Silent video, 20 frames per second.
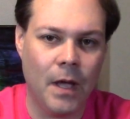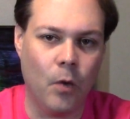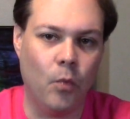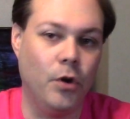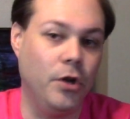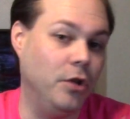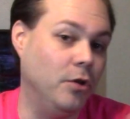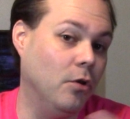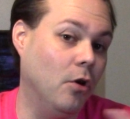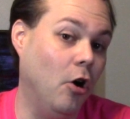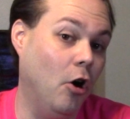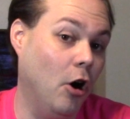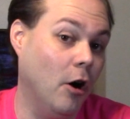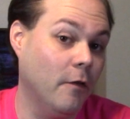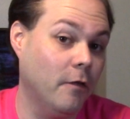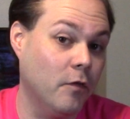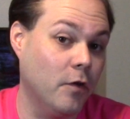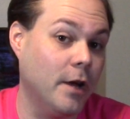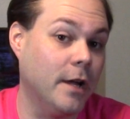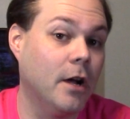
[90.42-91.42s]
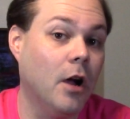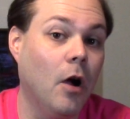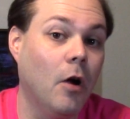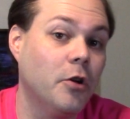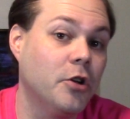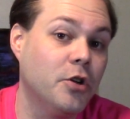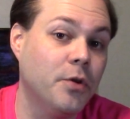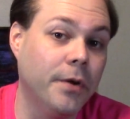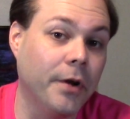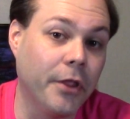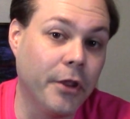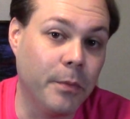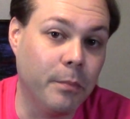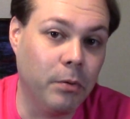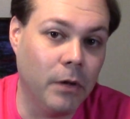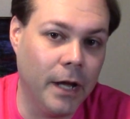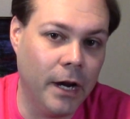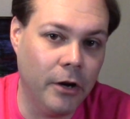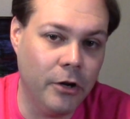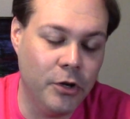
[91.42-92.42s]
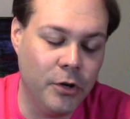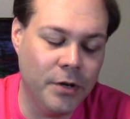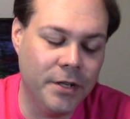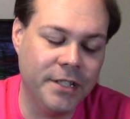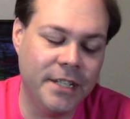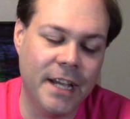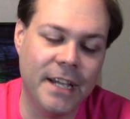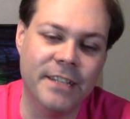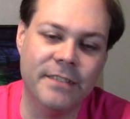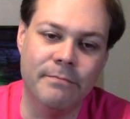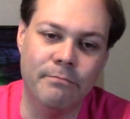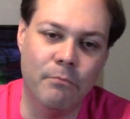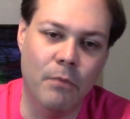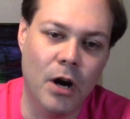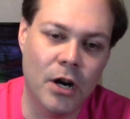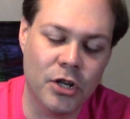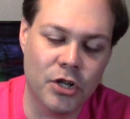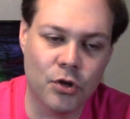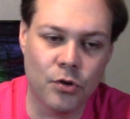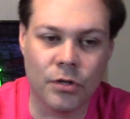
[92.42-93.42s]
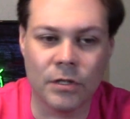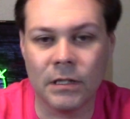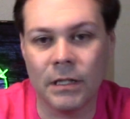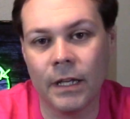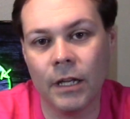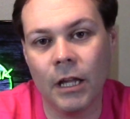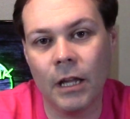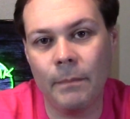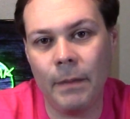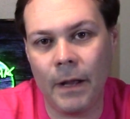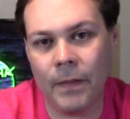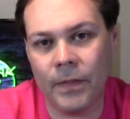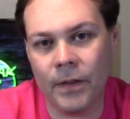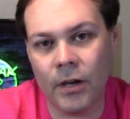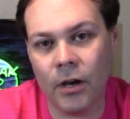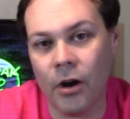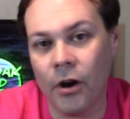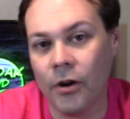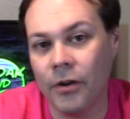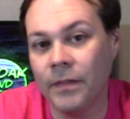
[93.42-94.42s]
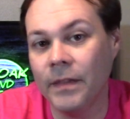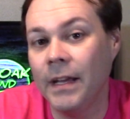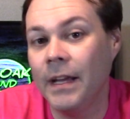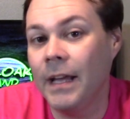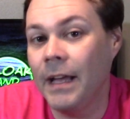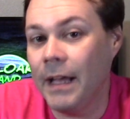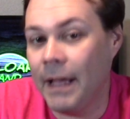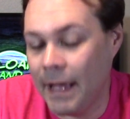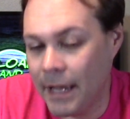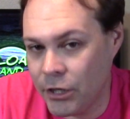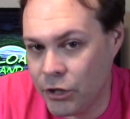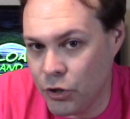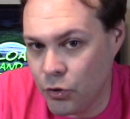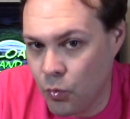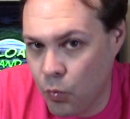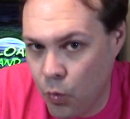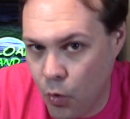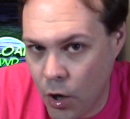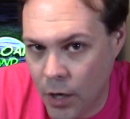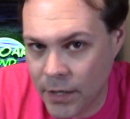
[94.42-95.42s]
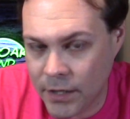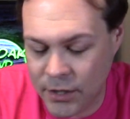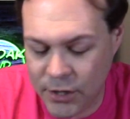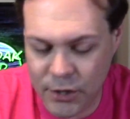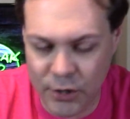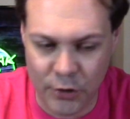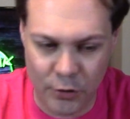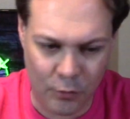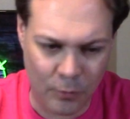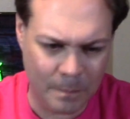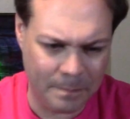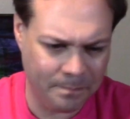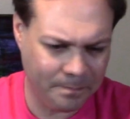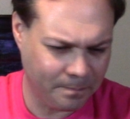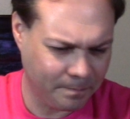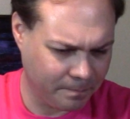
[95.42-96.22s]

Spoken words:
When you offer a card to another player, you can say as much or as little about the card as you want to.